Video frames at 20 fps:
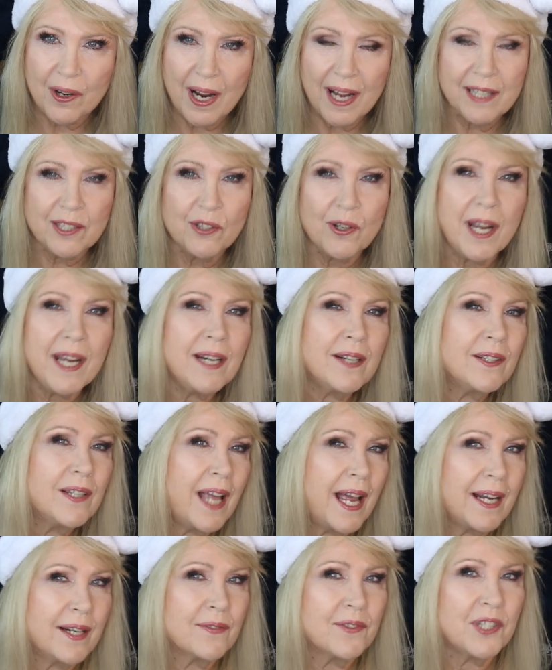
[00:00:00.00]
I tried a
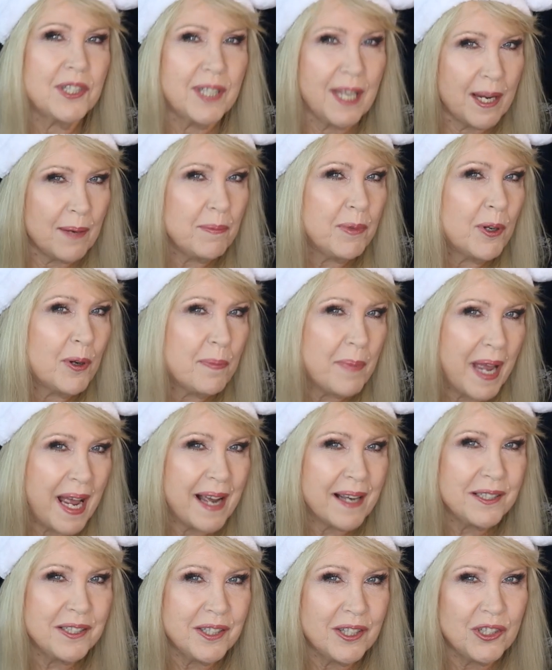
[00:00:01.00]
lot of sampler
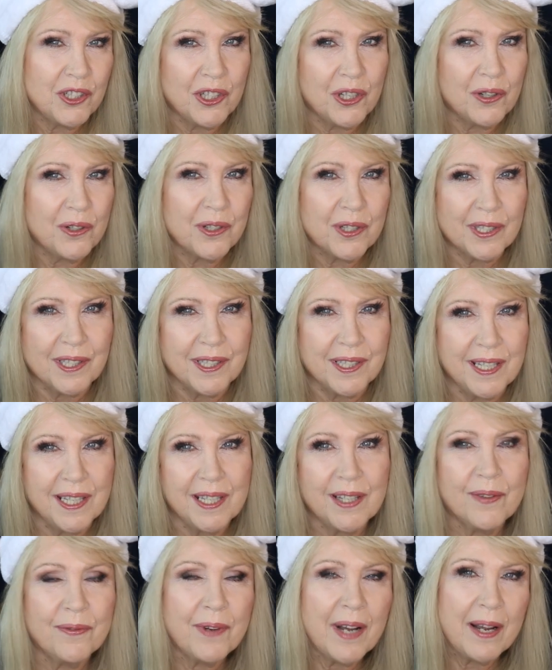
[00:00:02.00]
packs this year to see
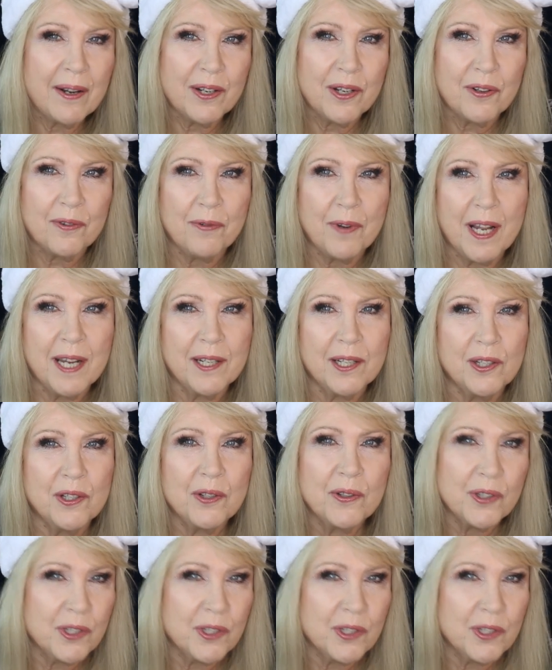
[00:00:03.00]
if I could find a new